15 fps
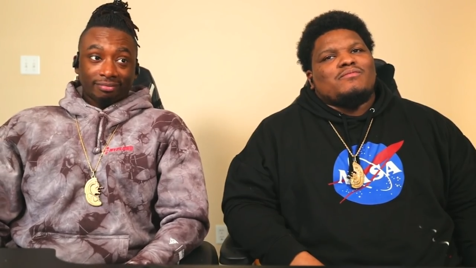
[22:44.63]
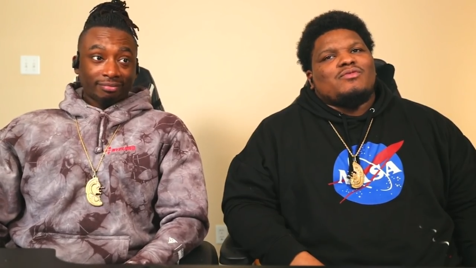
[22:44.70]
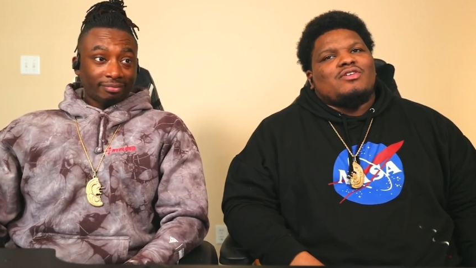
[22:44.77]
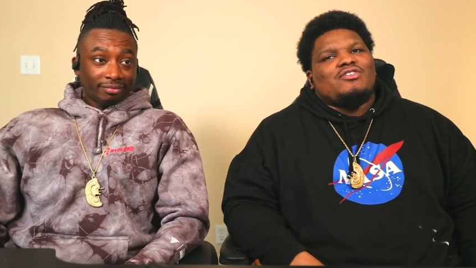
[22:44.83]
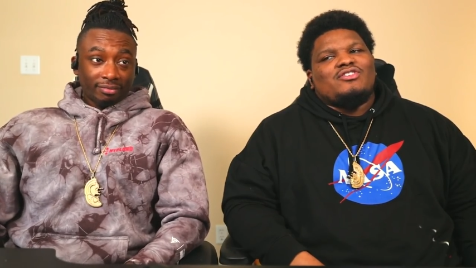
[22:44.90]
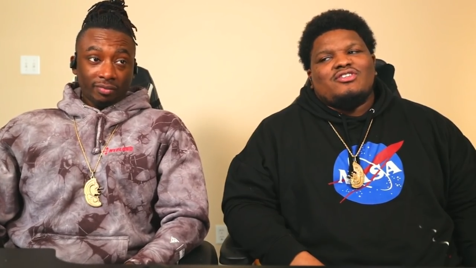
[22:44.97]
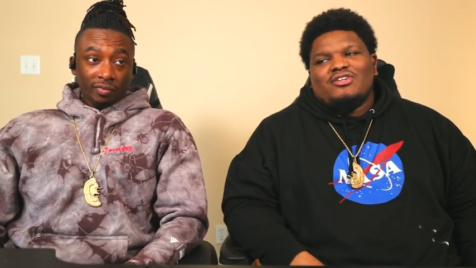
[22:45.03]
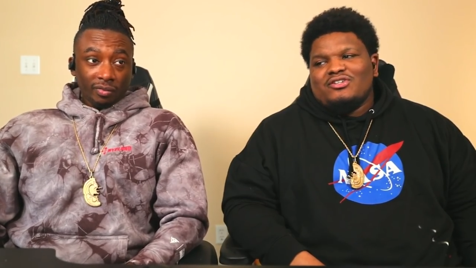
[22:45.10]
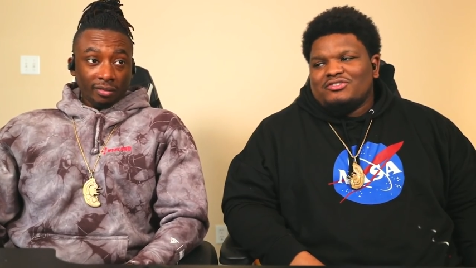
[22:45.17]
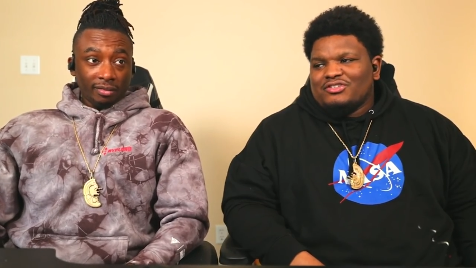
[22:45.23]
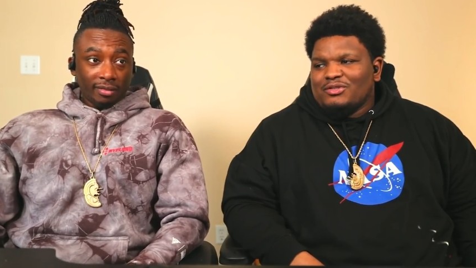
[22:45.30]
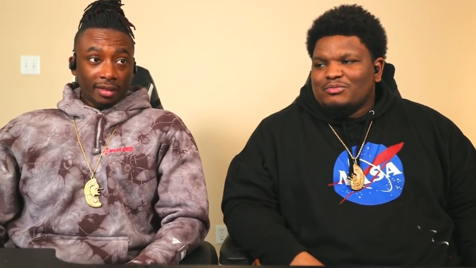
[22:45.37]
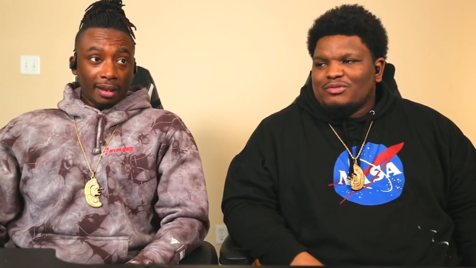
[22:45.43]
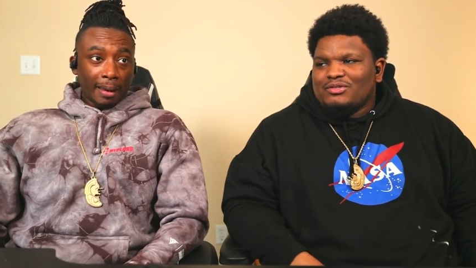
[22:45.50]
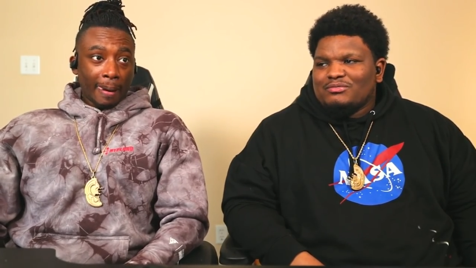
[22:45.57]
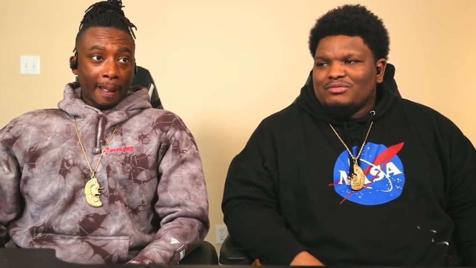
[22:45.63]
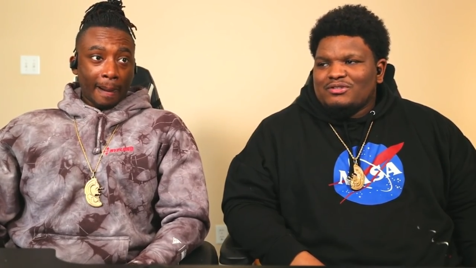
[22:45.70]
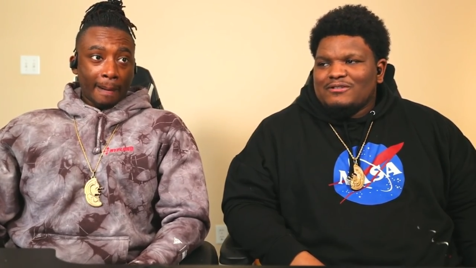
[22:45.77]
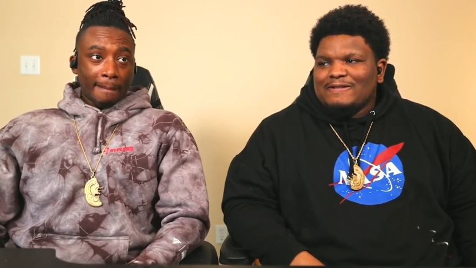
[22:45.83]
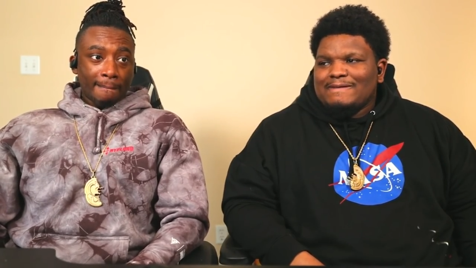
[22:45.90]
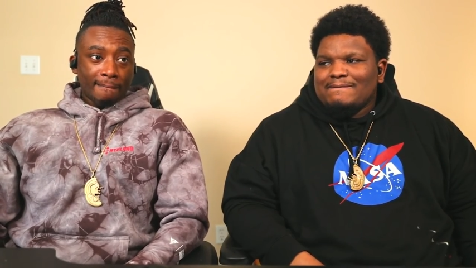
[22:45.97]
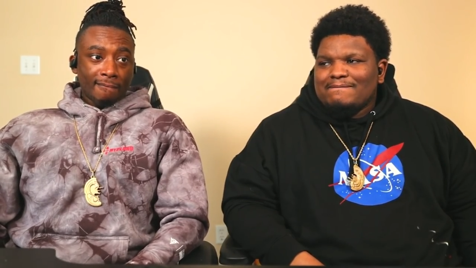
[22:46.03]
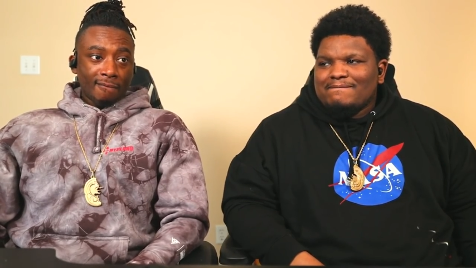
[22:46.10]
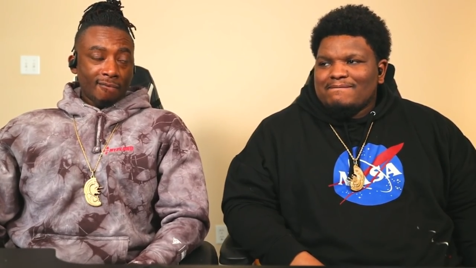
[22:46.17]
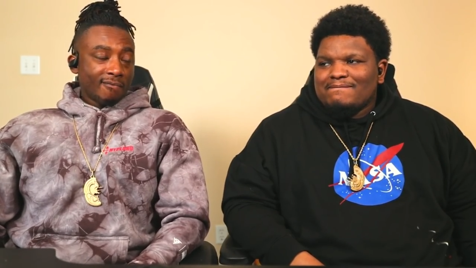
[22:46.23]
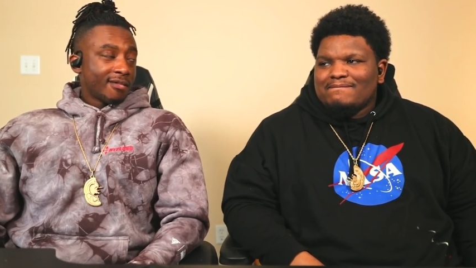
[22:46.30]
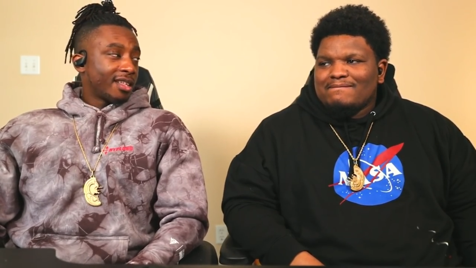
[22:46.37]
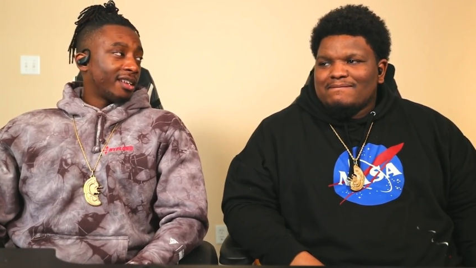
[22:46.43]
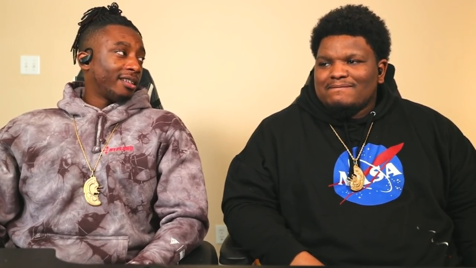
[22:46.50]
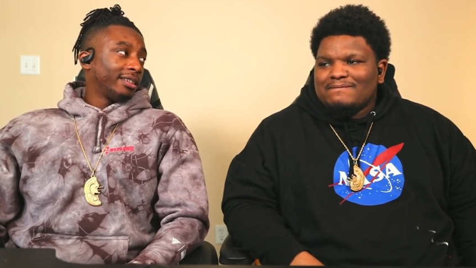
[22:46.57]
Speaker 1: She know you sleep with him too.
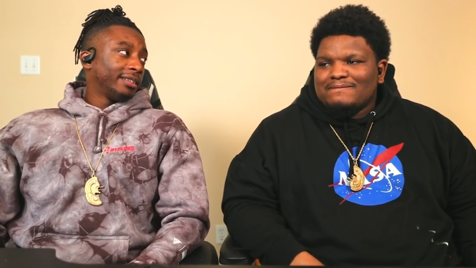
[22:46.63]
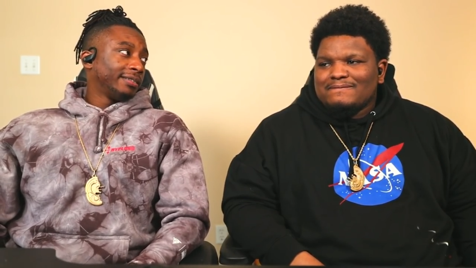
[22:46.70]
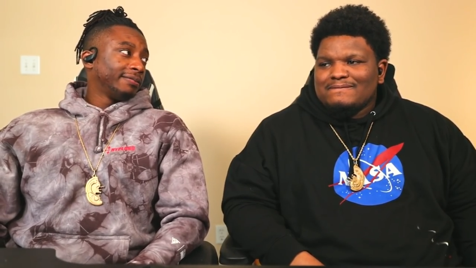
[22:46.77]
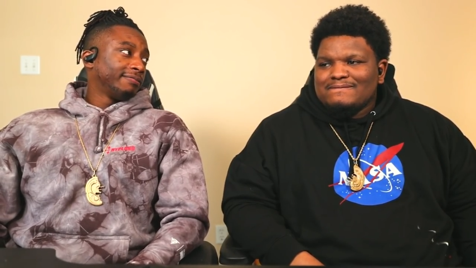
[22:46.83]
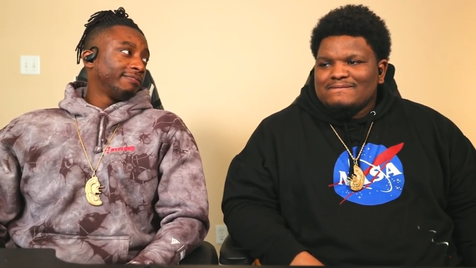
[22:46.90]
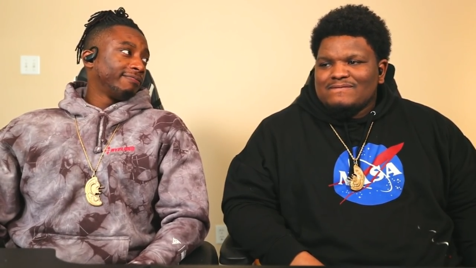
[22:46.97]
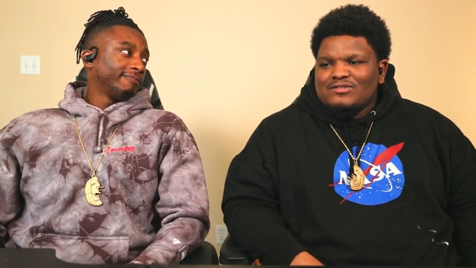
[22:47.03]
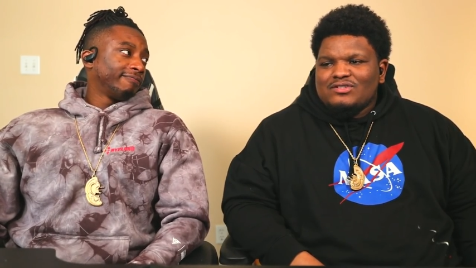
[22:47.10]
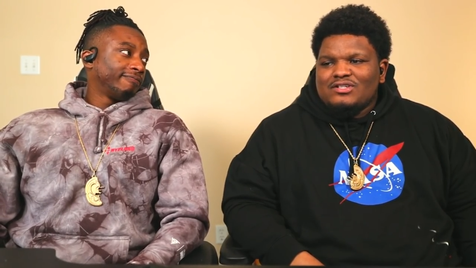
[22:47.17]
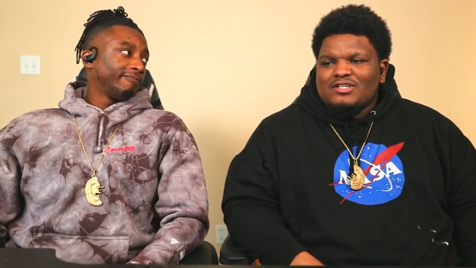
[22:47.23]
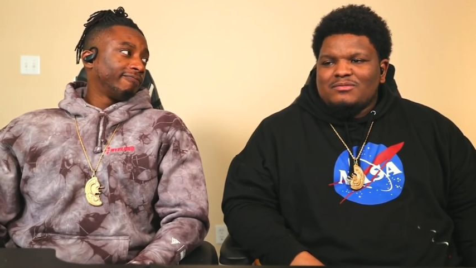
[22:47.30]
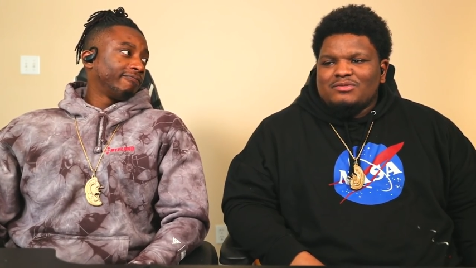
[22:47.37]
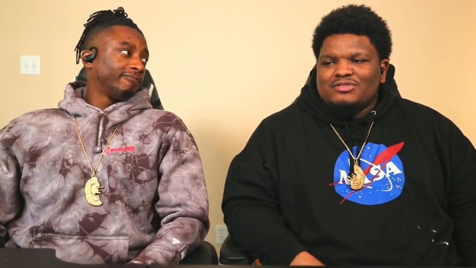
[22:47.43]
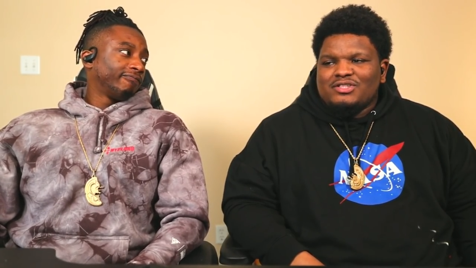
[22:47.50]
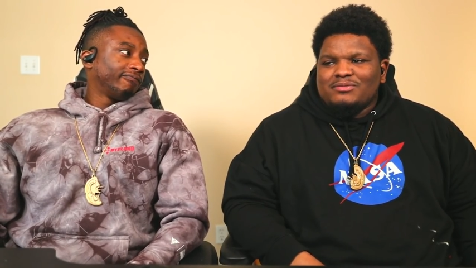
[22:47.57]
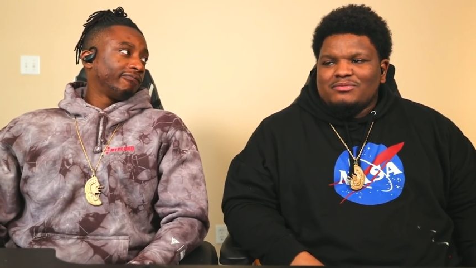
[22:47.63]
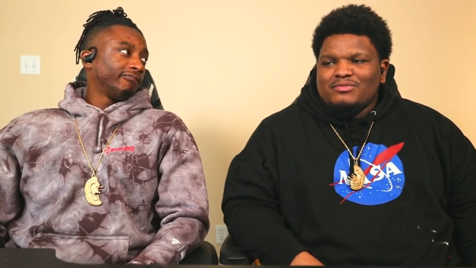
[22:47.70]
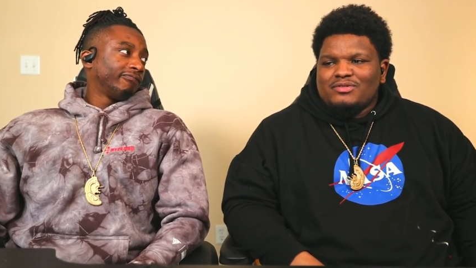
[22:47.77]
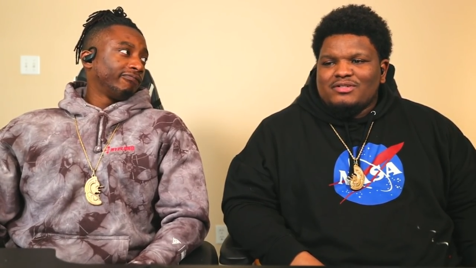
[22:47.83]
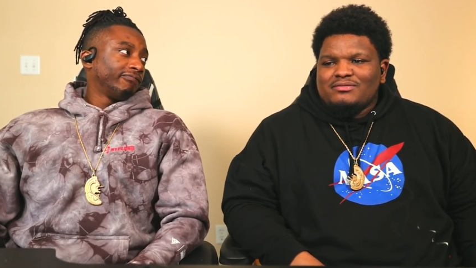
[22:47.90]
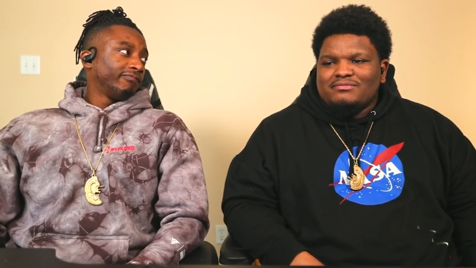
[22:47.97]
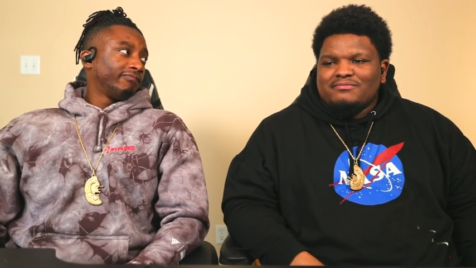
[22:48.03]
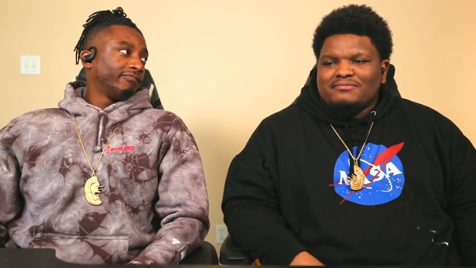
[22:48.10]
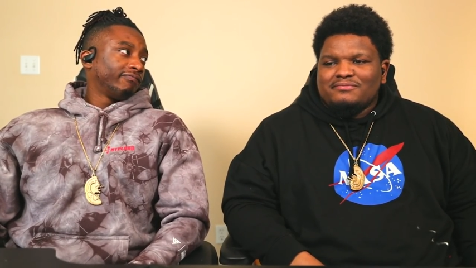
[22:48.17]
Huh? She know you be sleeping with him.